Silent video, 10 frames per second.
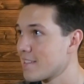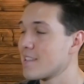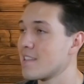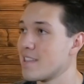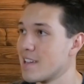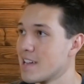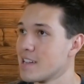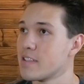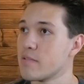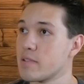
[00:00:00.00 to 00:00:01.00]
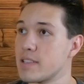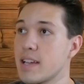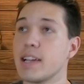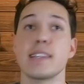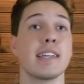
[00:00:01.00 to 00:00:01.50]
that was
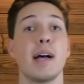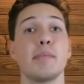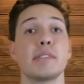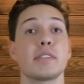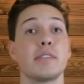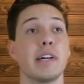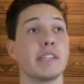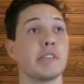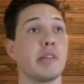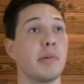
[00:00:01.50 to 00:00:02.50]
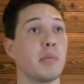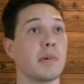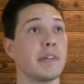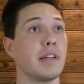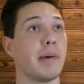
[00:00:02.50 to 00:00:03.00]
not the obstacle I should have been
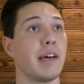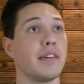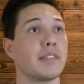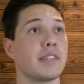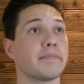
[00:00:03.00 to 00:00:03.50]
worried about.